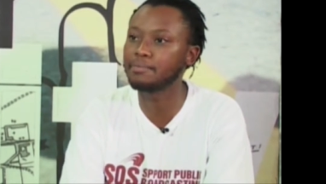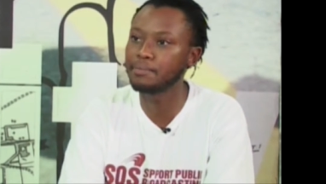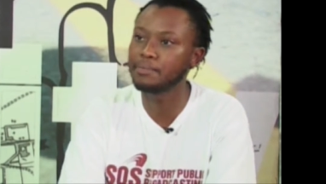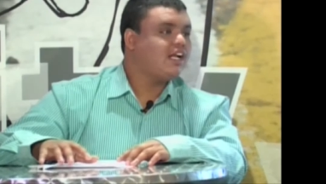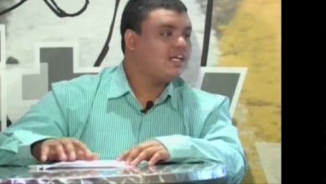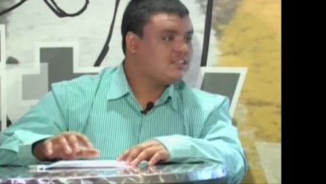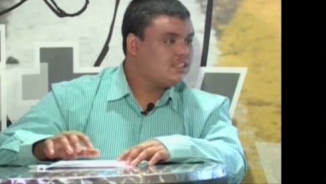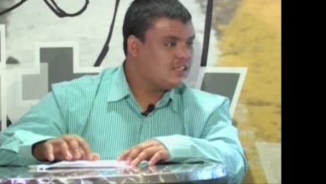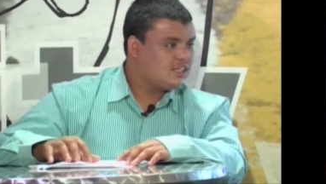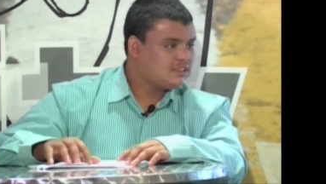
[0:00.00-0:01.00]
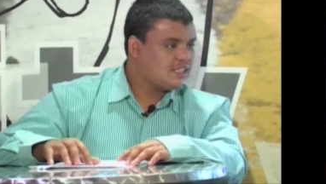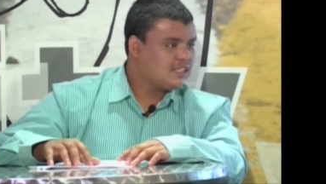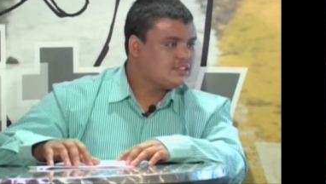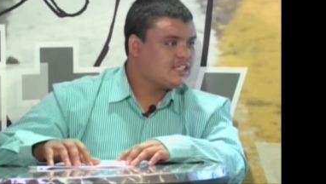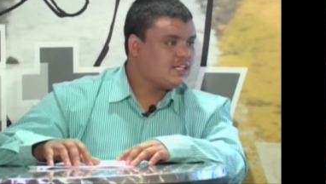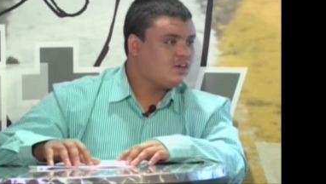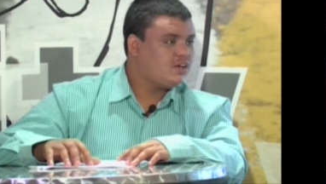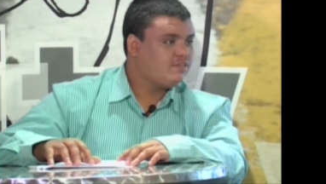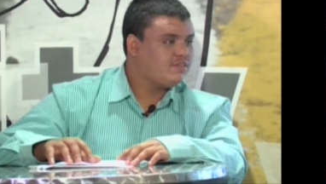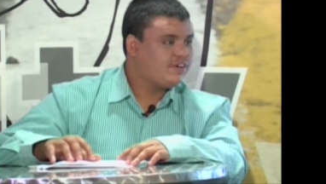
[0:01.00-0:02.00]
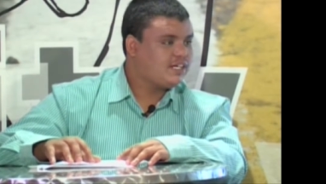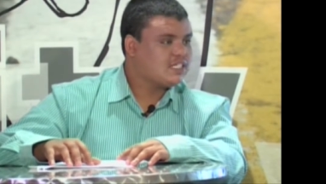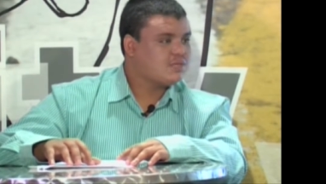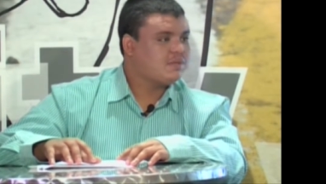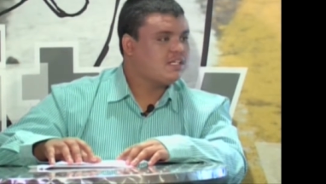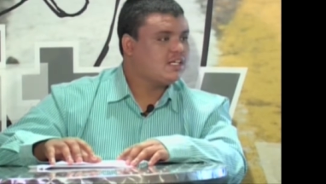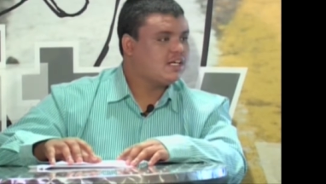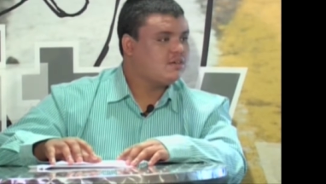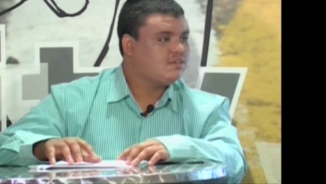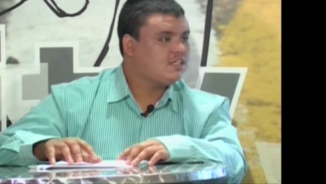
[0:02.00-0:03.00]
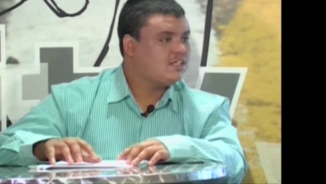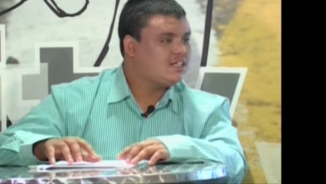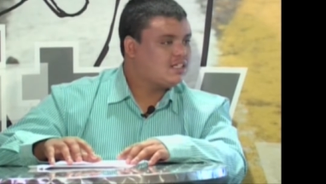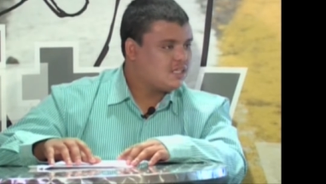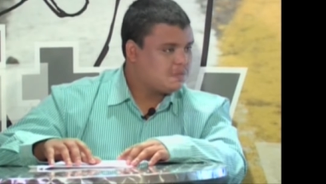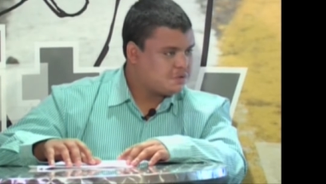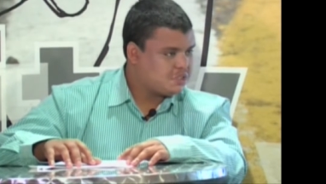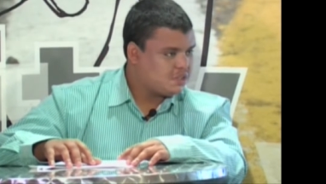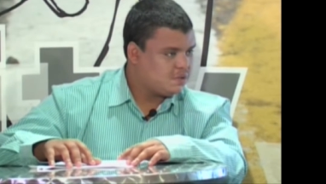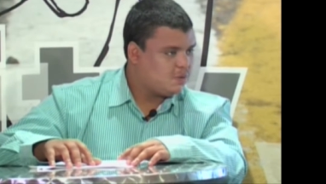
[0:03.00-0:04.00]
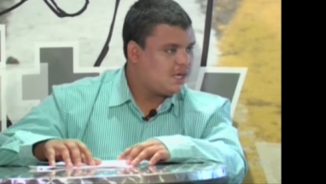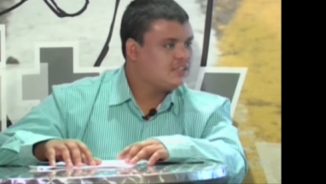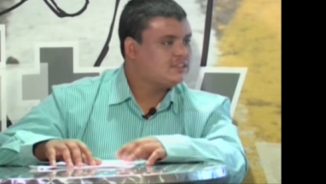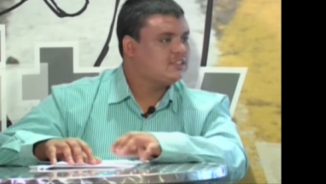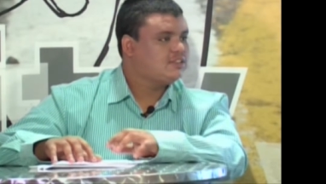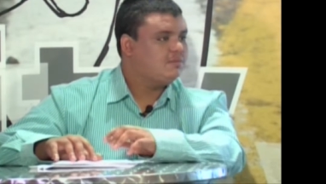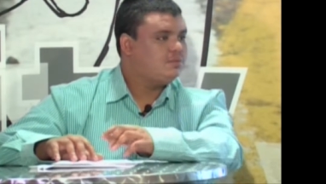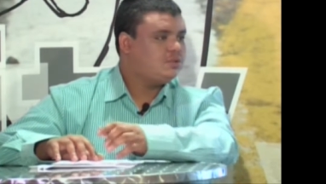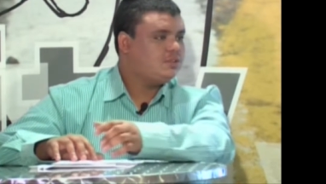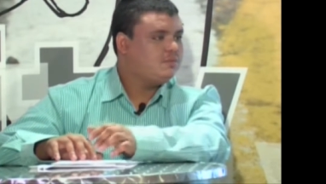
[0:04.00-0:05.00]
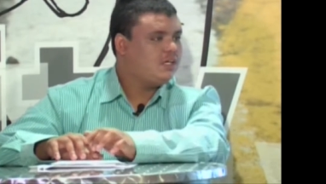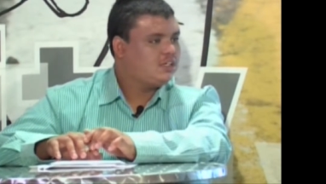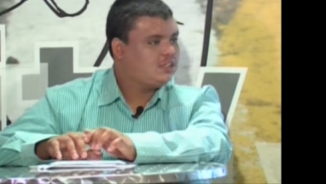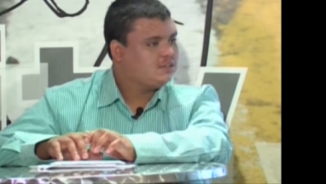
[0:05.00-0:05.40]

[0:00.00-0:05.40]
Okay, and until last year, I understand a lot of the fight has been around encryption. Why is that so important, Mark?